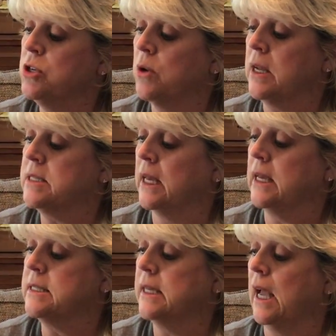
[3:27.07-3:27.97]
a train
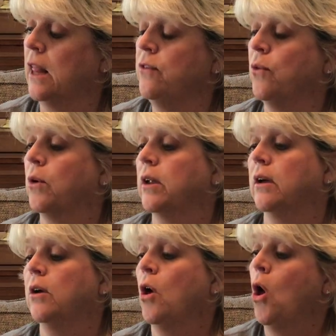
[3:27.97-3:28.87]
ticket to
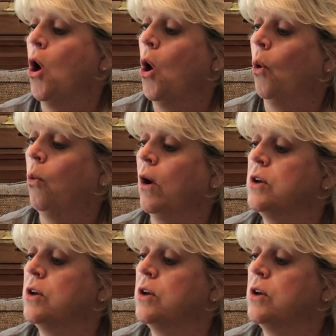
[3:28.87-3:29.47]
California, where